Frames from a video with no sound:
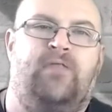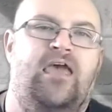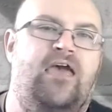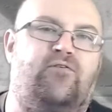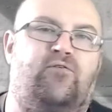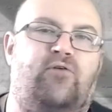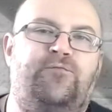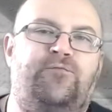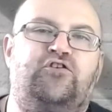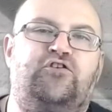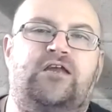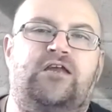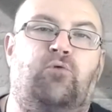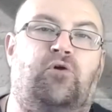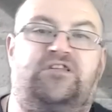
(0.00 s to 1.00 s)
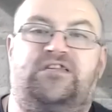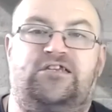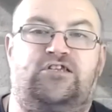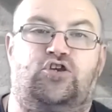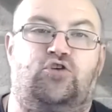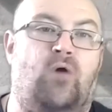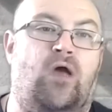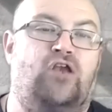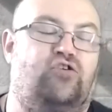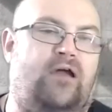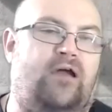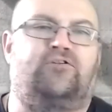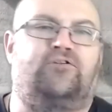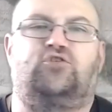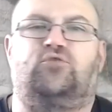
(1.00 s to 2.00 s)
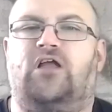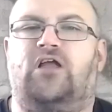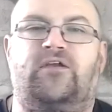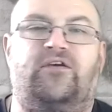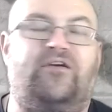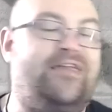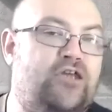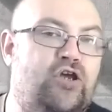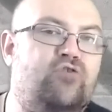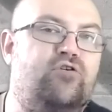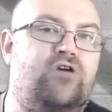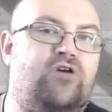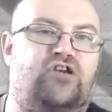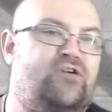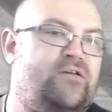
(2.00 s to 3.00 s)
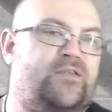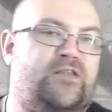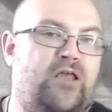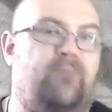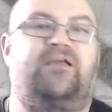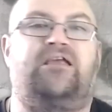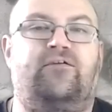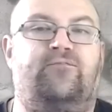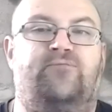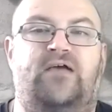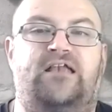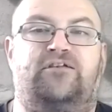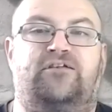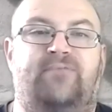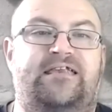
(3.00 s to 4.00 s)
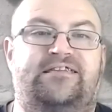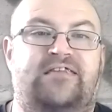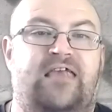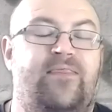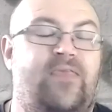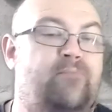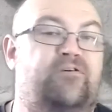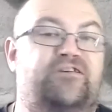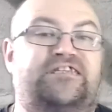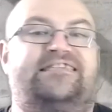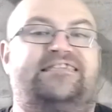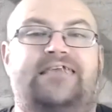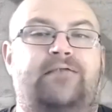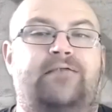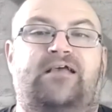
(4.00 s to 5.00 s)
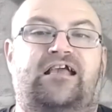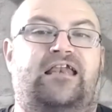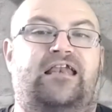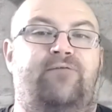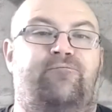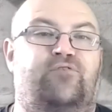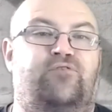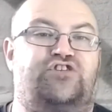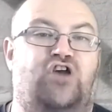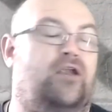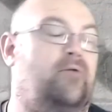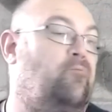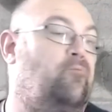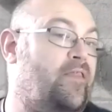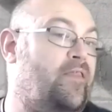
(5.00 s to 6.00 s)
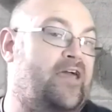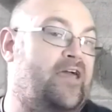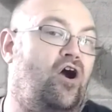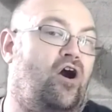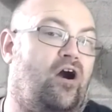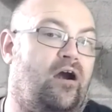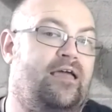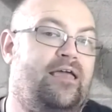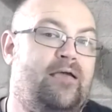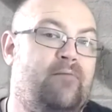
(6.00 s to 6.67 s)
If a refugee wanted to travel to another EU country, the Dublin Convention means they must instead make a claim for asylum where they are.